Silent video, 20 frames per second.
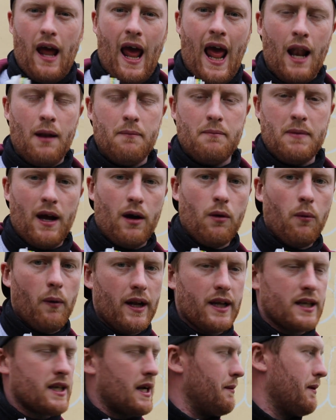help me out
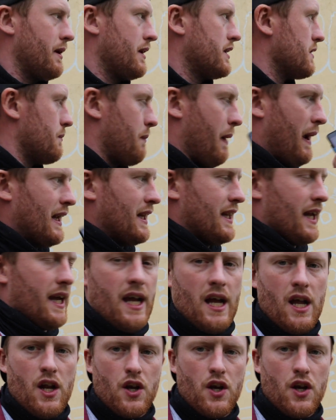when it's coming to paint it.